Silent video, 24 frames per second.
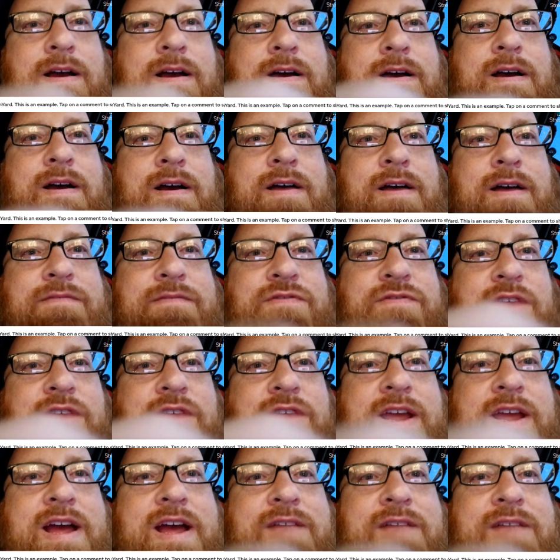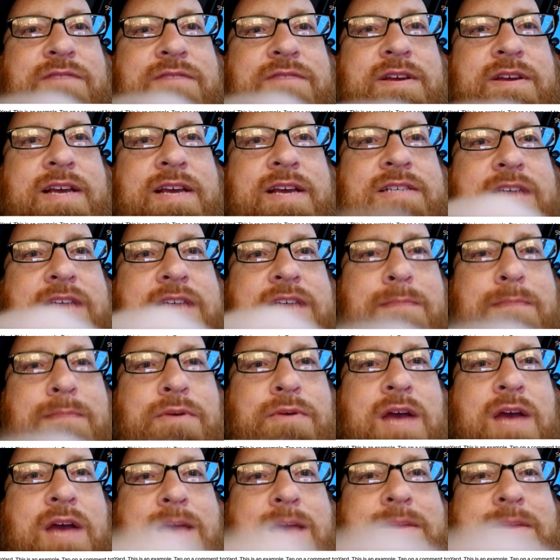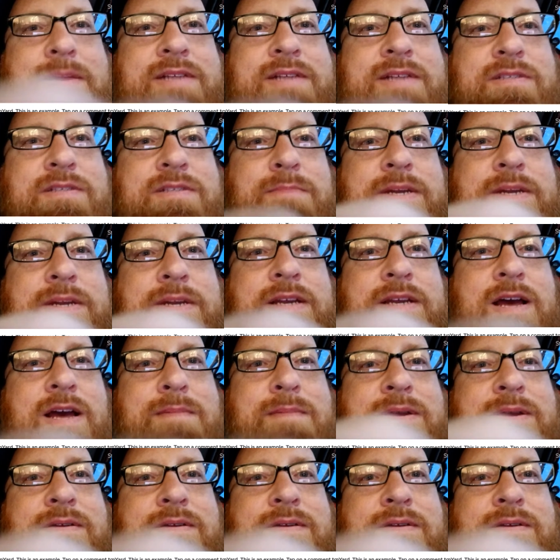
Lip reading: It's funny, I have the example comment as a pinned comment.